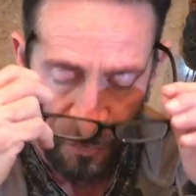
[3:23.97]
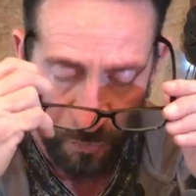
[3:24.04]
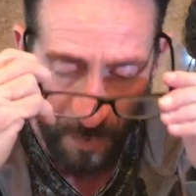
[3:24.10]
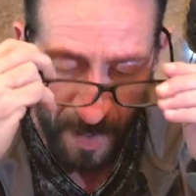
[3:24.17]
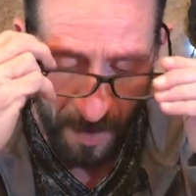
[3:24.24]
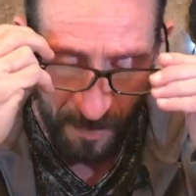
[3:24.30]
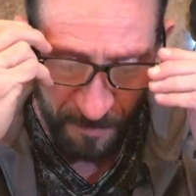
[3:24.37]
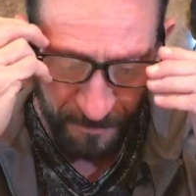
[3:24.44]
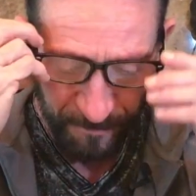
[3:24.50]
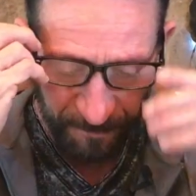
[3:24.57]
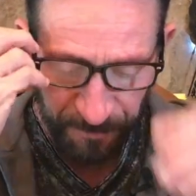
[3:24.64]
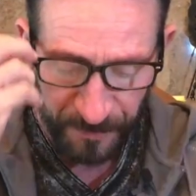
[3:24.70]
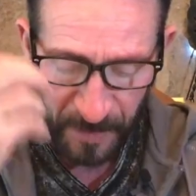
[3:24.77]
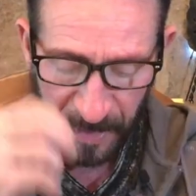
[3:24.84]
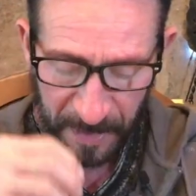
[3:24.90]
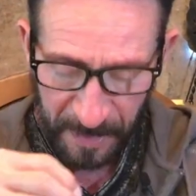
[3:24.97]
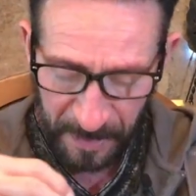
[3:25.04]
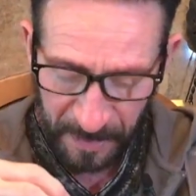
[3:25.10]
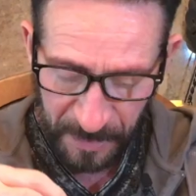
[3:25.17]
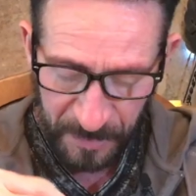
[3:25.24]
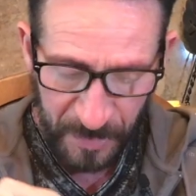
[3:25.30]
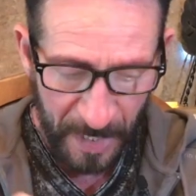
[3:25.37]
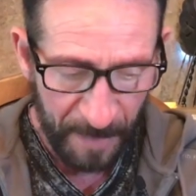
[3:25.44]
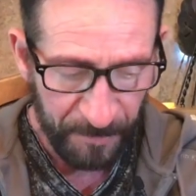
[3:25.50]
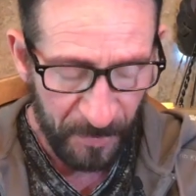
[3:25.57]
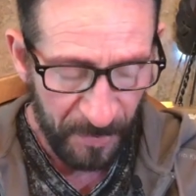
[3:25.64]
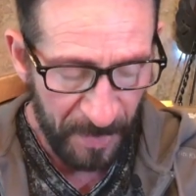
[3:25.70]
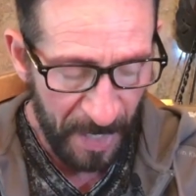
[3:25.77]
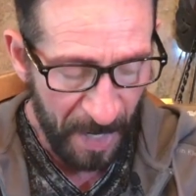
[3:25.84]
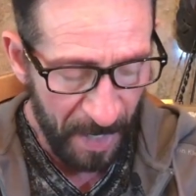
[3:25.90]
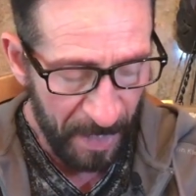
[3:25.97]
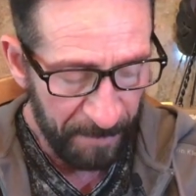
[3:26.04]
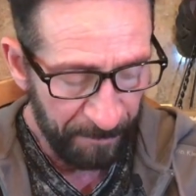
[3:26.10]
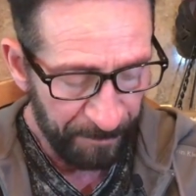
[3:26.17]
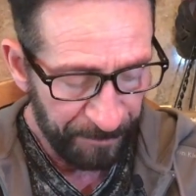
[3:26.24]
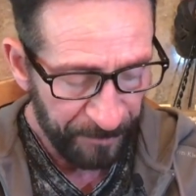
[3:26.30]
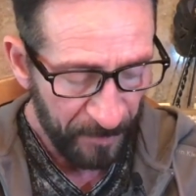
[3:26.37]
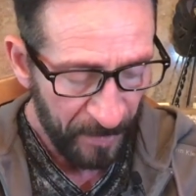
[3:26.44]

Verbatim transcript: 12, chapter 9,